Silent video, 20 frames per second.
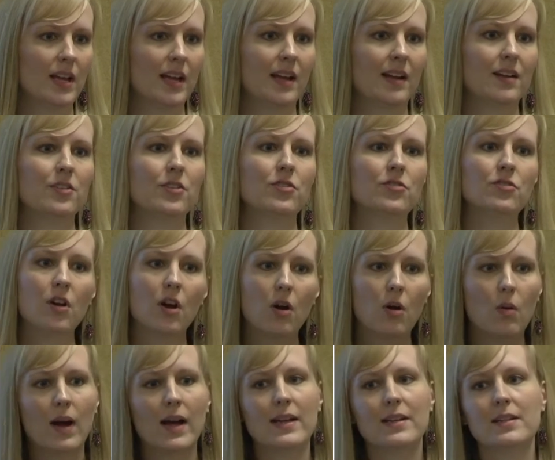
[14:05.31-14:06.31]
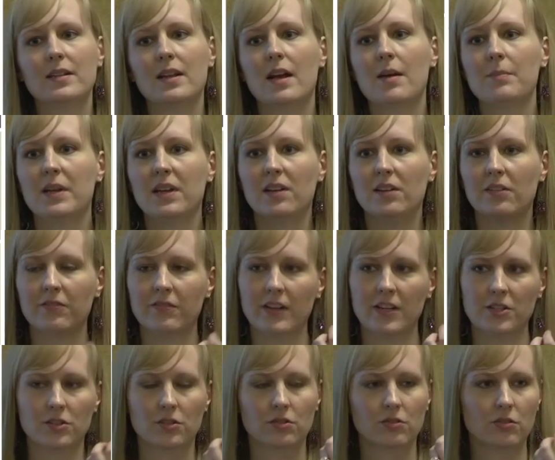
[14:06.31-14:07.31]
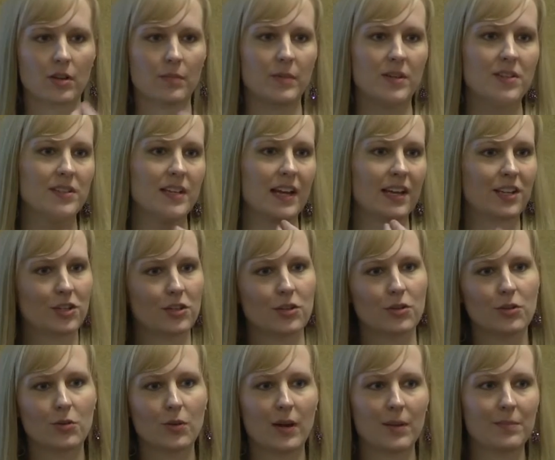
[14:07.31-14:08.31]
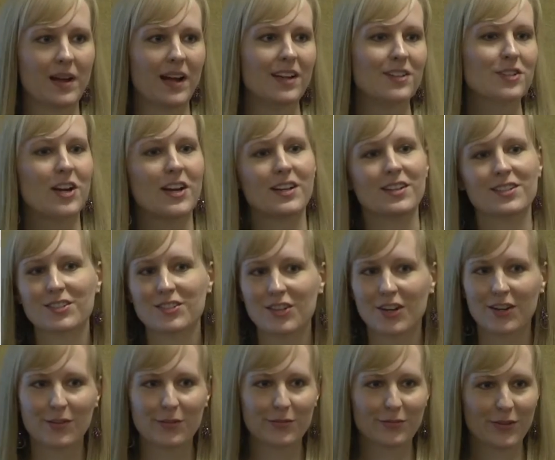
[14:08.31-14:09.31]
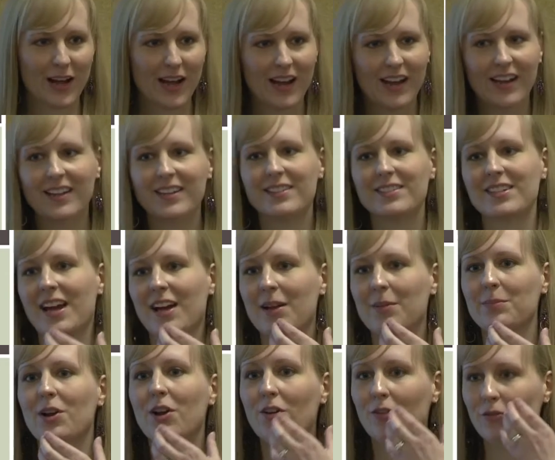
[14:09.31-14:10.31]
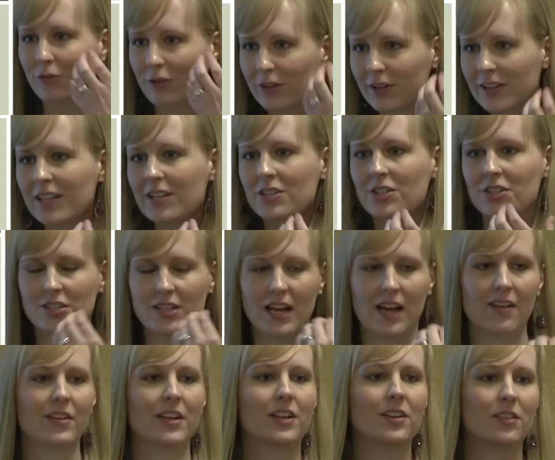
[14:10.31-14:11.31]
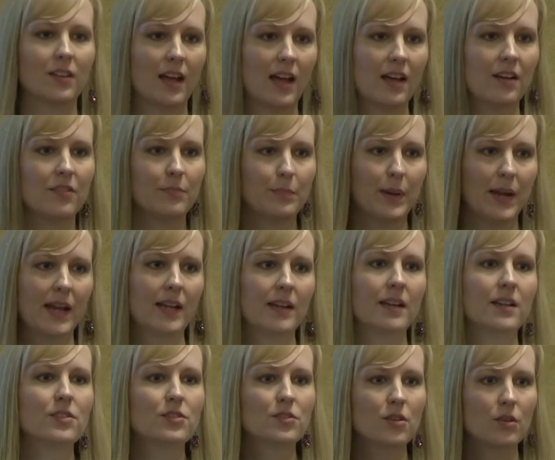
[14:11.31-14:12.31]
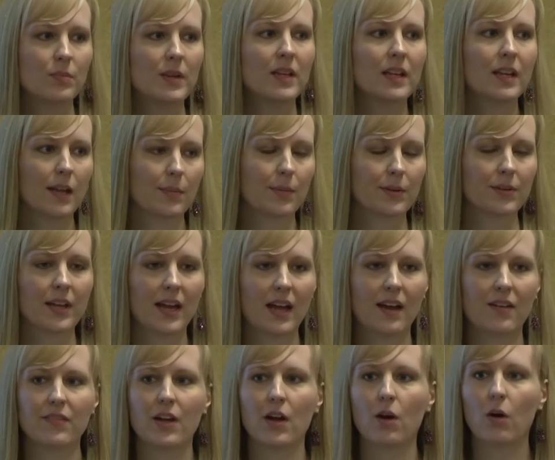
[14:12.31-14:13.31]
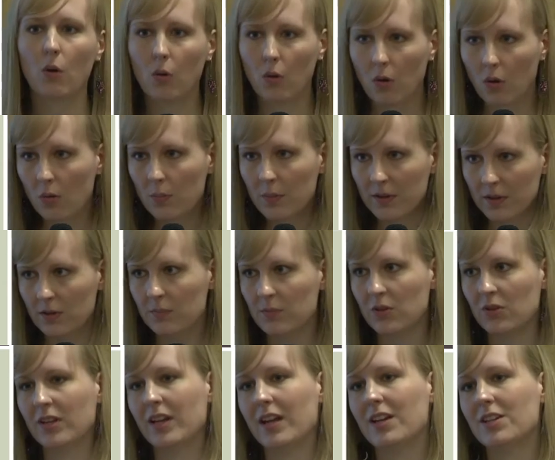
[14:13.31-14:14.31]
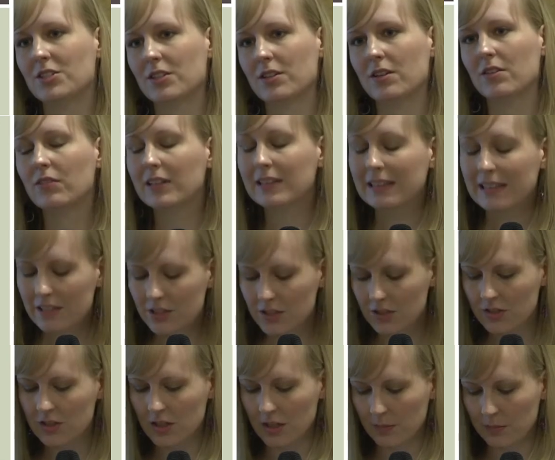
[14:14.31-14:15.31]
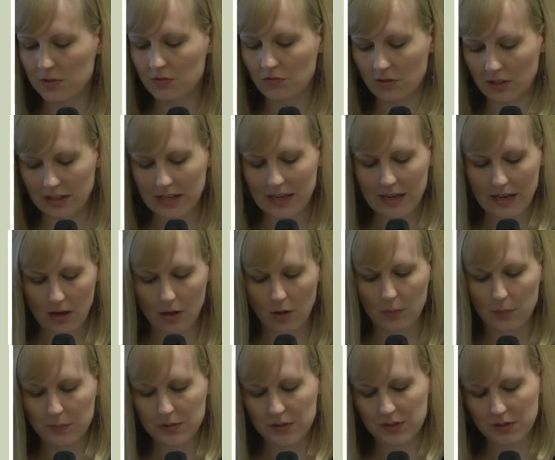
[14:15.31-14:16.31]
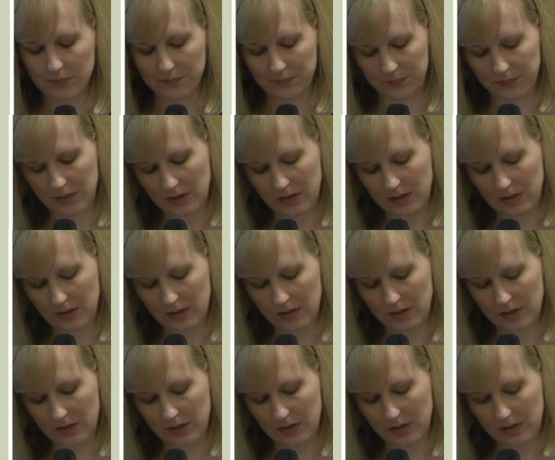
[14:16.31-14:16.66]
And no, I did not make a facial grimace at you. I'm not trying to start a fight. I'm really just having a lot of pain. And so being able to have that open communication in relationships really helps.